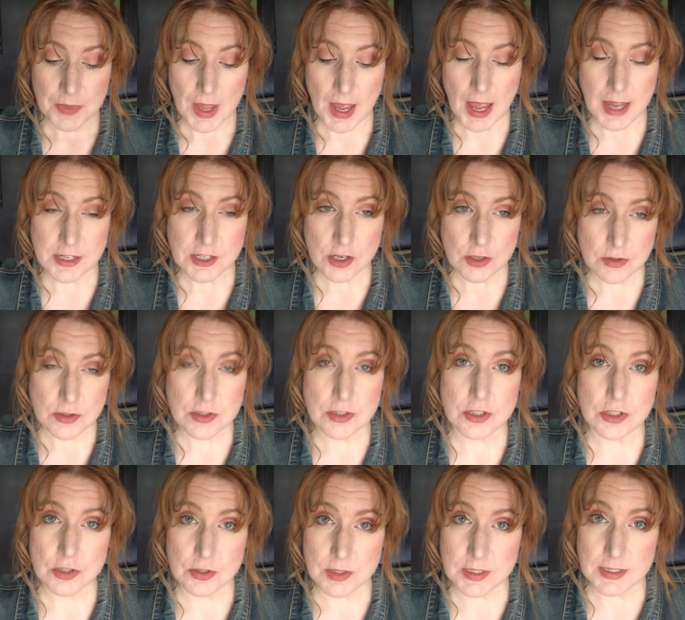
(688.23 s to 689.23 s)
I chose to
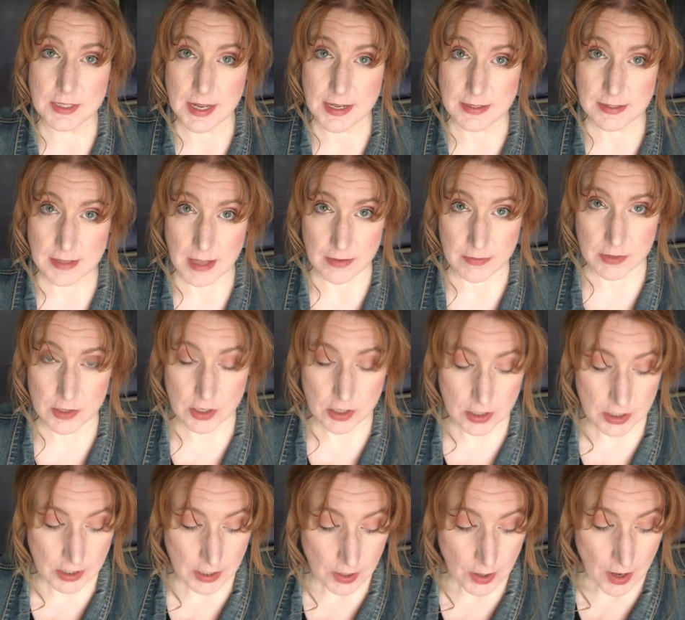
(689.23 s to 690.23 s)
do the size seven
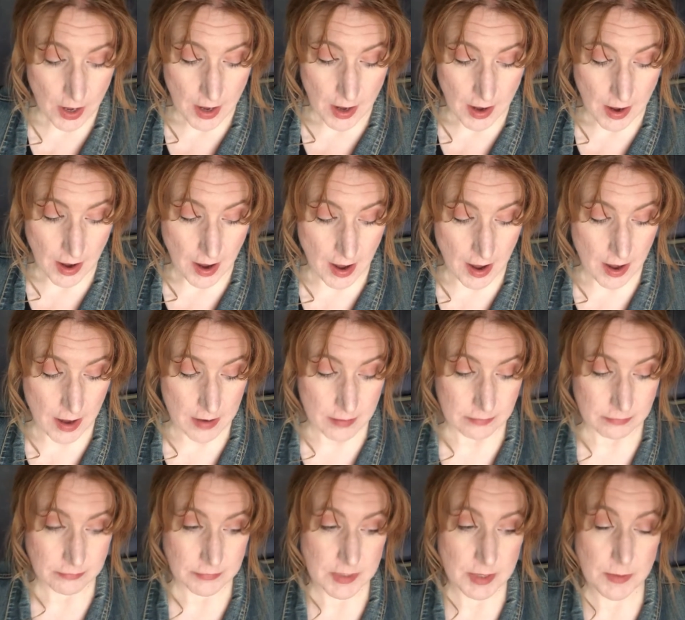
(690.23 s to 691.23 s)
hook.
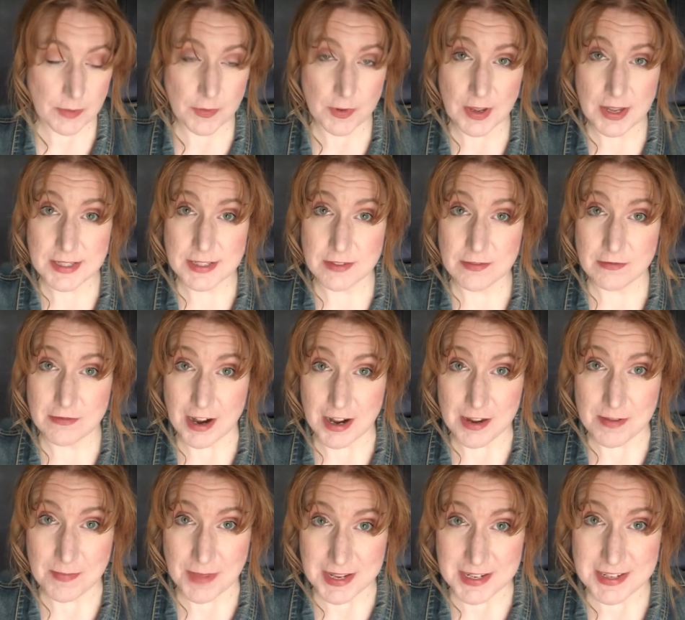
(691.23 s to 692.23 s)
Um, some of you guys have
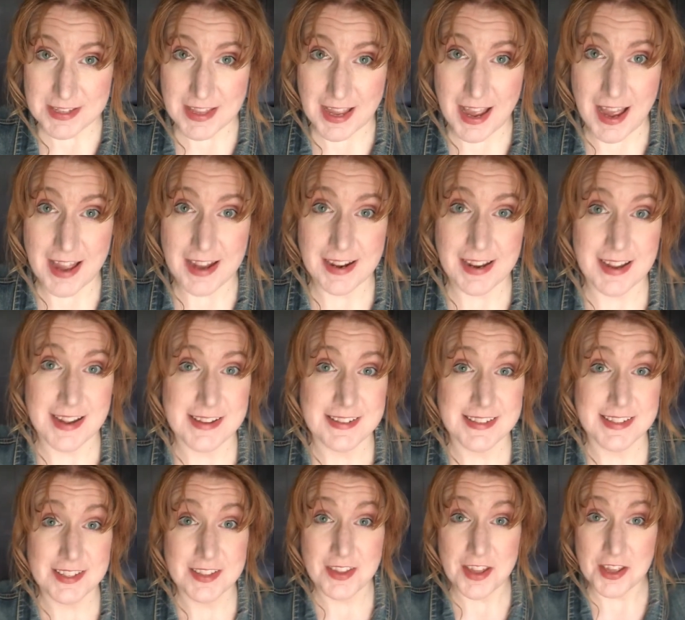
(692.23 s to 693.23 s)
recommended that
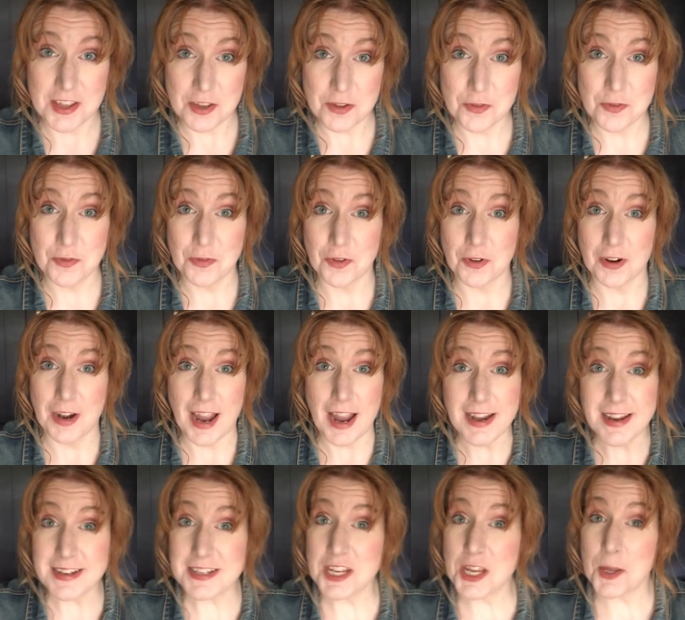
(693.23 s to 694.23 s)
and thank you for
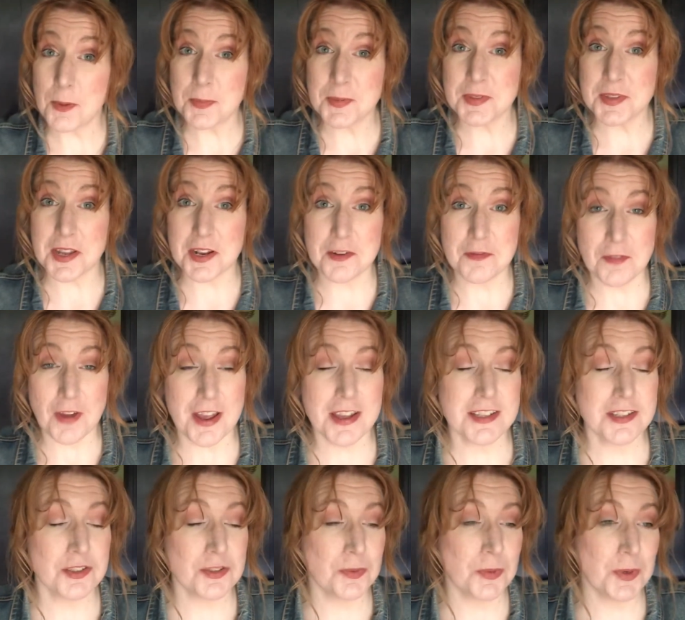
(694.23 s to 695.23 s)
any tips and
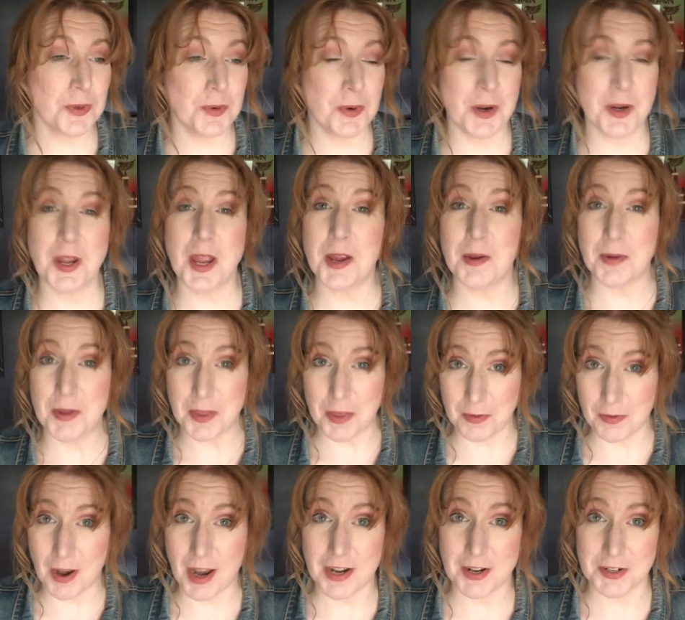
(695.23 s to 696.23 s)
advice when working with
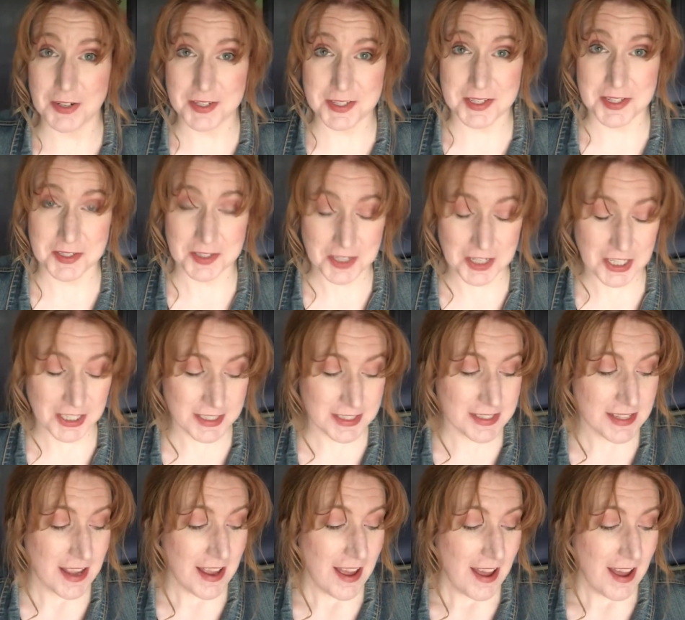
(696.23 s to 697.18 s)
thread or steel hooks.